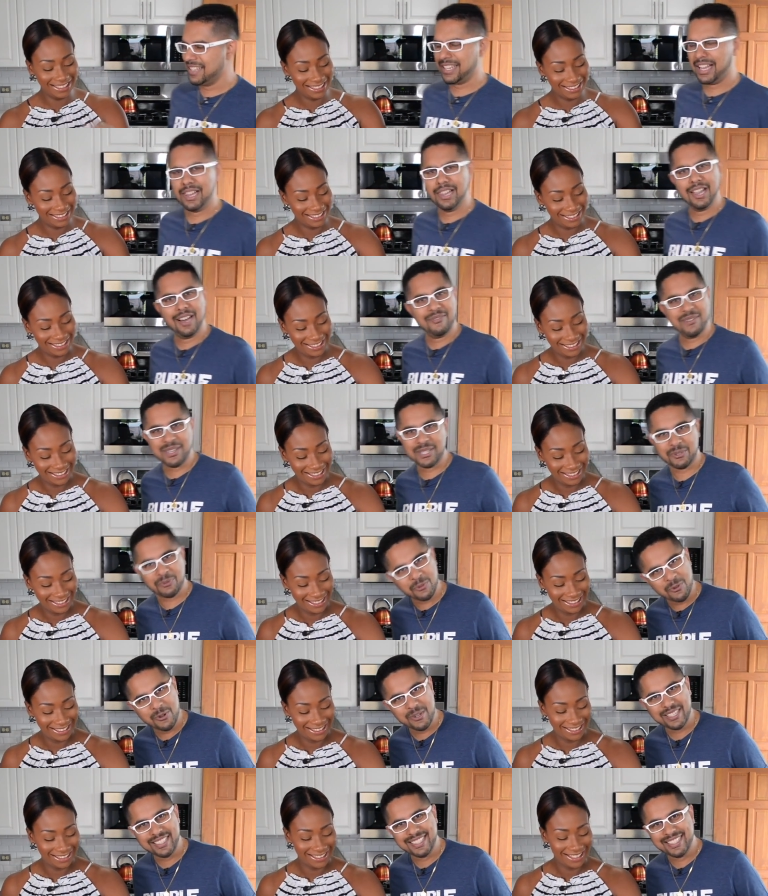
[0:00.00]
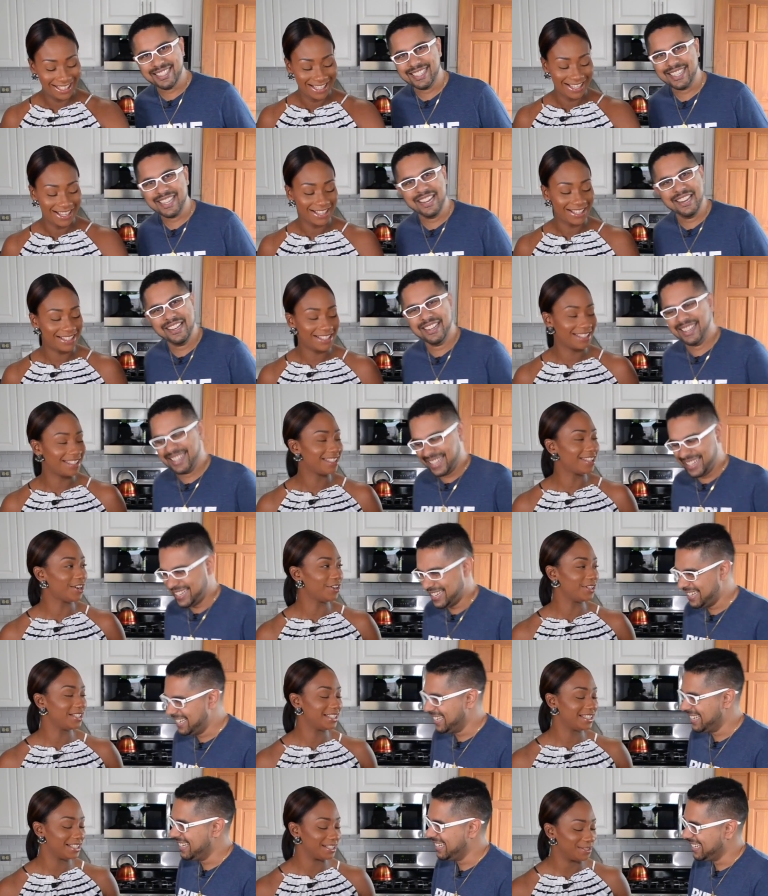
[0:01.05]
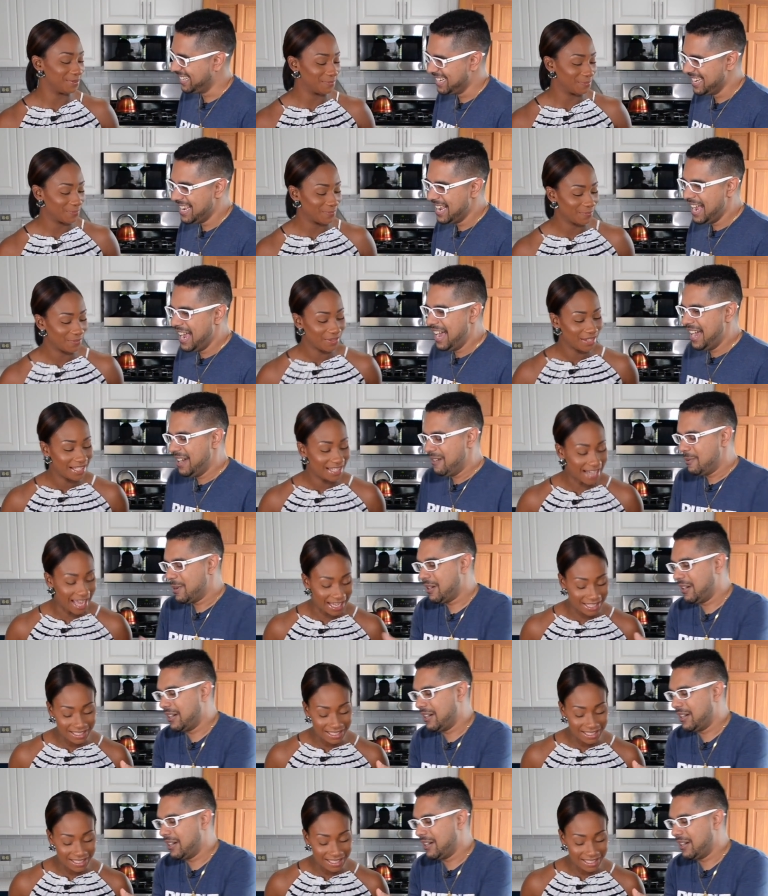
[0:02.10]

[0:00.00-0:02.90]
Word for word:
Speaker 1: it's a lover's food. Sorry, We're